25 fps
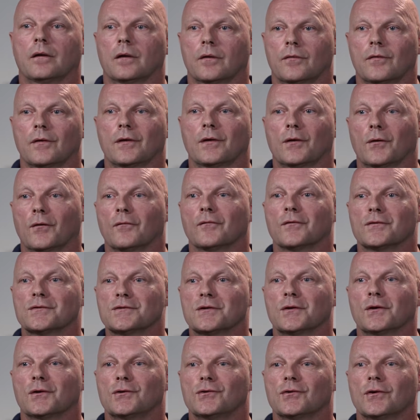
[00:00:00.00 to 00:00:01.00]
I think, of the
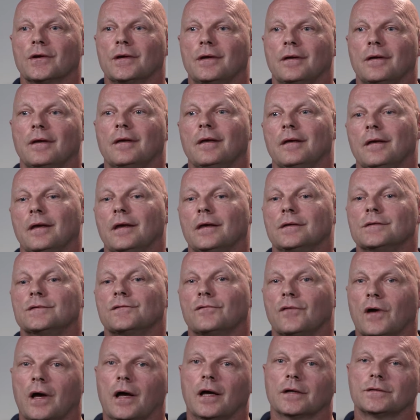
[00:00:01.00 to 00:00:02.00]
surgery is
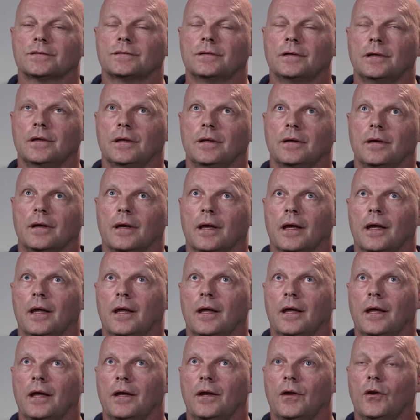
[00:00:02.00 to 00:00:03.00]
fasting
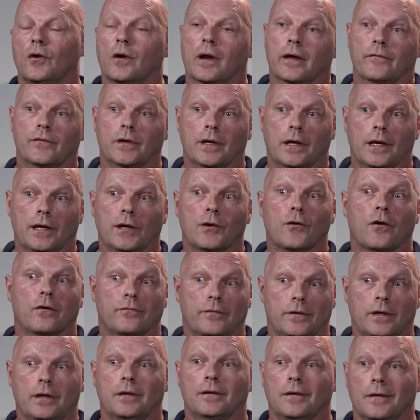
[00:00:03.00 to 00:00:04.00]
and not having any
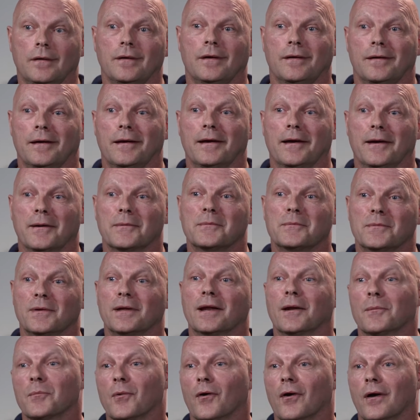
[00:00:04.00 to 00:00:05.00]
coffee, uh,
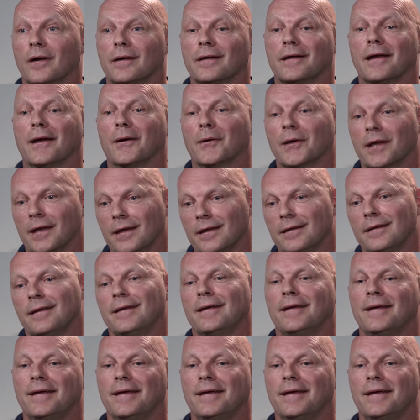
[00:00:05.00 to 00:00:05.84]
you know, prior to going in.